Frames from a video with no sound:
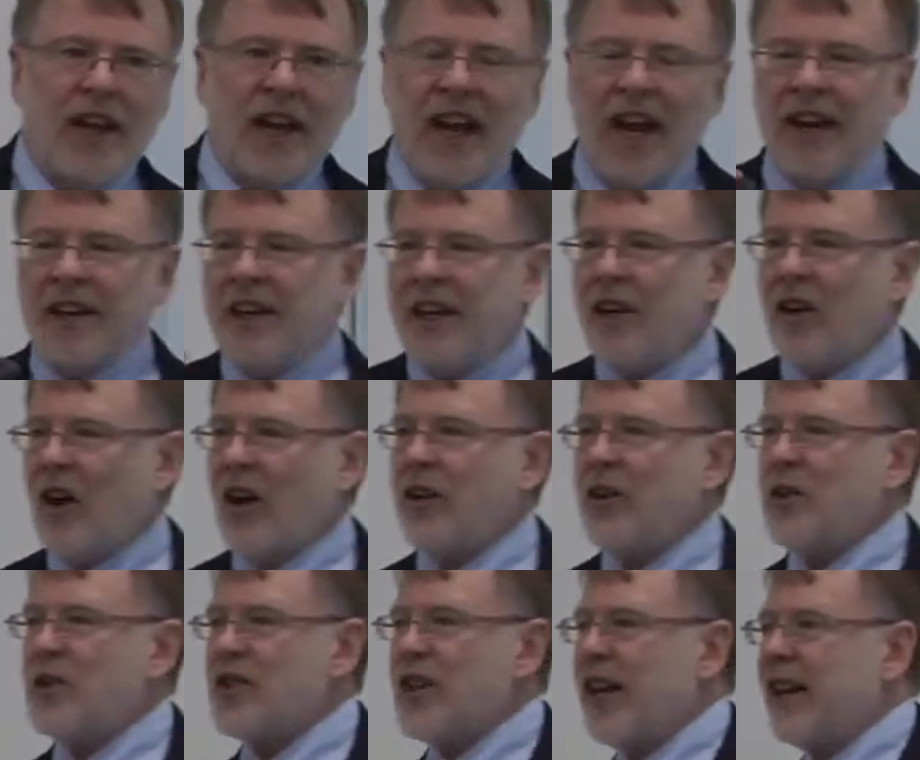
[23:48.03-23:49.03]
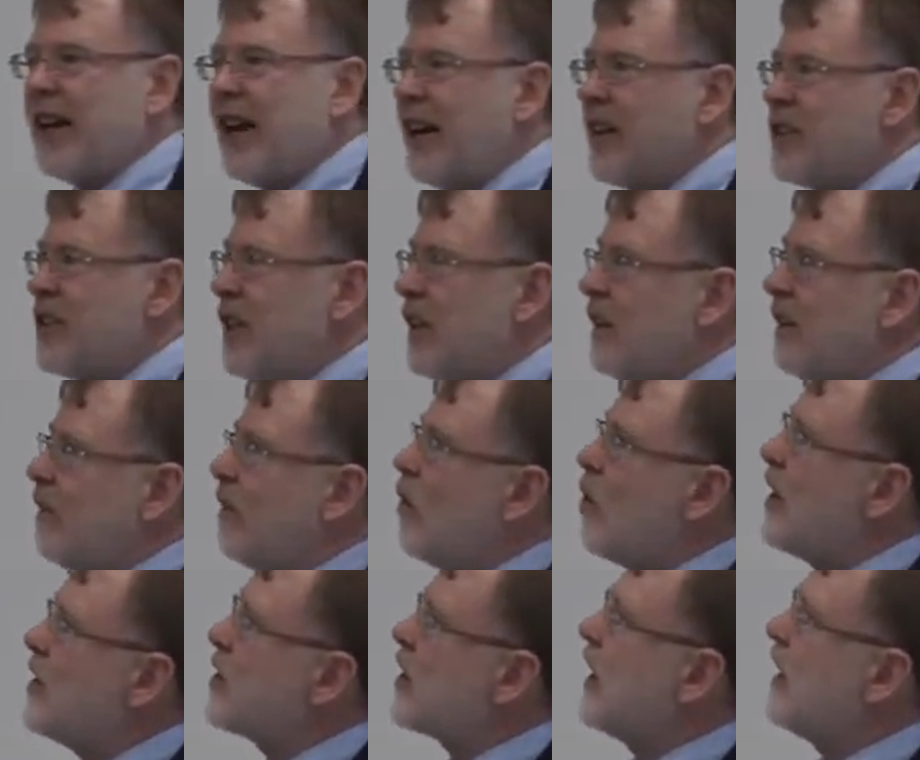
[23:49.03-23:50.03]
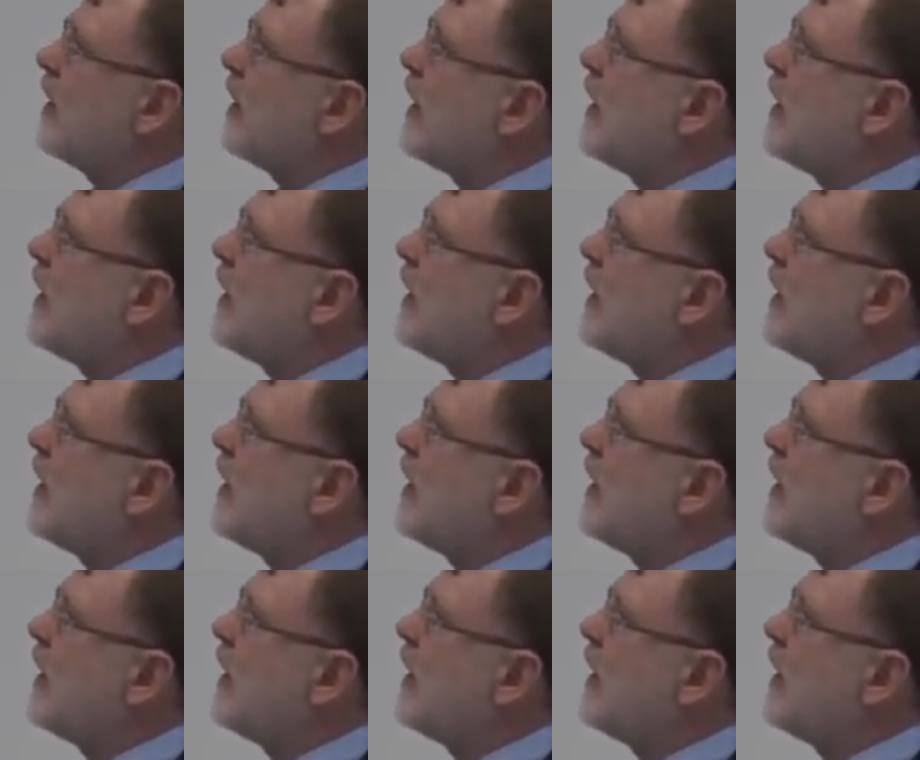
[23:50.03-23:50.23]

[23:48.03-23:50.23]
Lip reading: And he argues that exit and voice can